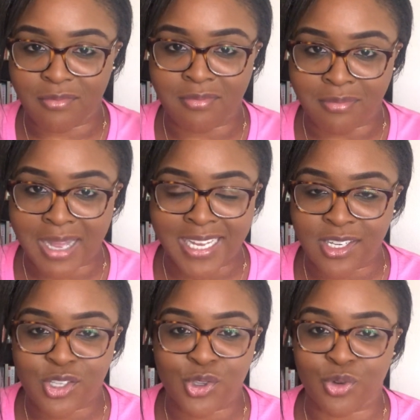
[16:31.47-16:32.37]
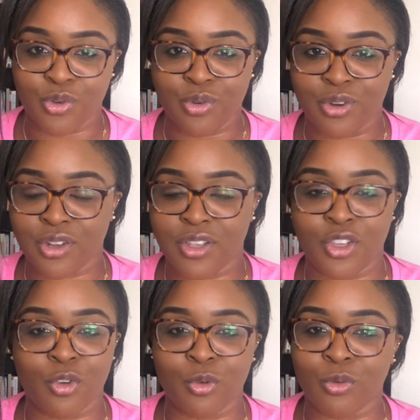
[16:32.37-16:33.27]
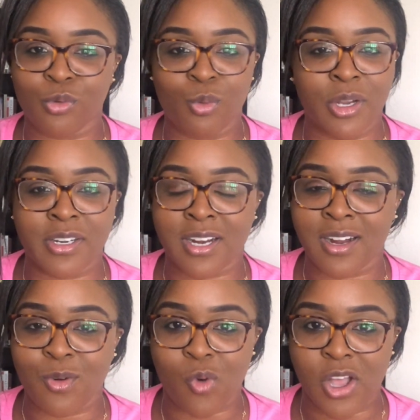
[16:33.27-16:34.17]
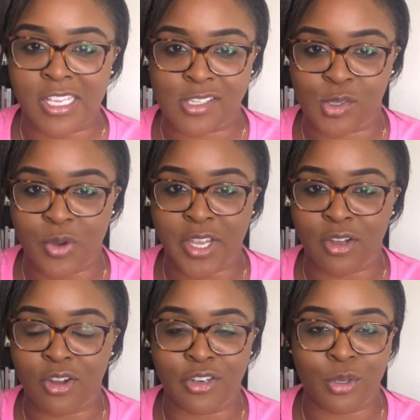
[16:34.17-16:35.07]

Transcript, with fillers: mind screwed, you wonder what is going on,